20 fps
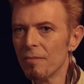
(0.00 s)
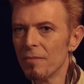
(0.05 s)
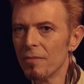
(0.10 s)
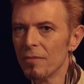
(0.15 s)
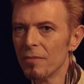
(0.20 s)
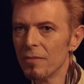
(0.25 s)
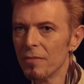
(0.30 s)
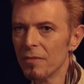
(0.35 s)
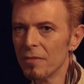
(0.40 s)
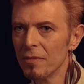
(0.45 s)
in
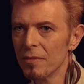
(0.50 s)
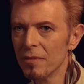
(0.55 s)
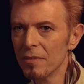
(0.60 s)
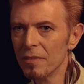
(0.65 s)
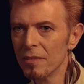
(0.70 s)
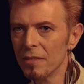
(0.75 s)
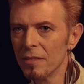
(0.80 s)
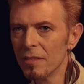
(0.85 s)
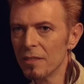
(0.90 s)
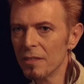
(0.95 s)
music, I
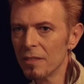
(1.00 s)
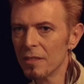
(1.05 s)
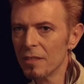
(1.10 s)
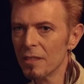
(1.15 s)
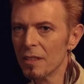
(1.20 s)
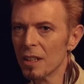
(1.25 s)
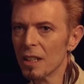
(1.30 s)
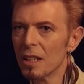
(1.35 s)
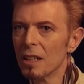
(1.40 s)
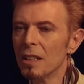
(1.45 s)
think, and
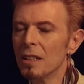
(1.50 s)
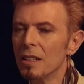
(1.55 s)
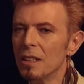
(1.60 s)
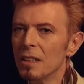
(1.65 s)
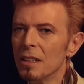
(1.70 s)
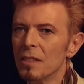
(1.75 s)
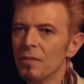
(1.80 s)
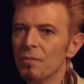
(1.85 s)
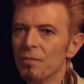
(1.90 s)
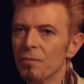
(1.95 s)
that's what's
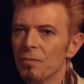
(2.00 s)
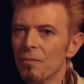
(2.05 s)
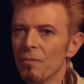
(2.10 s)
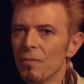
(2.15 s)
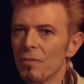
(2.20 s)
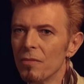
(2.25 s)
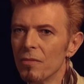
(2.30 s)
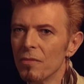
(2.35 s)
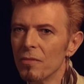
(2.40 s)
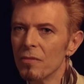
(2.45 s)

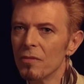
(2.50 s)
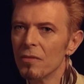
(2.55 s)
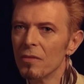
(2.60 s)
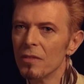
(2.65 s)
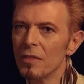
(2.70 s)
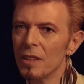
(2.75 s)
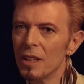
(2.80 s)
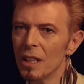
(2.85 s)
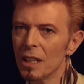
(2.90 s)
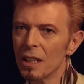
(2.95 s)
extraordinary to me.
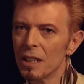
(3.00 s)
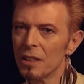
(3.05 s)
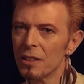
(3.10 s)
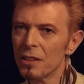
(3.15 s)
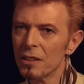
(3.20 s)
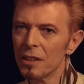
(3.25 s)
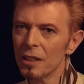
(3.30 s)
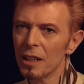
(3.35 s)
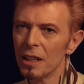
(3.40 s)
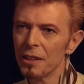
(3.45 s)

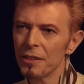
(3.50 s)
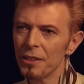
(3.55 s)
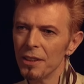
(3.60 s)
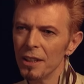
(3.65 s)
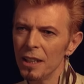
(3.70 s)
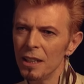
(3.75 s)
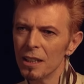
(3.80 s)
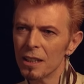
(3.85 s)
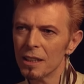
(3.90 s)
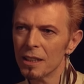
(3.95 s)
Yes, I
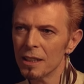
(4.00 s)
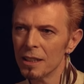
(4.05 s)
think...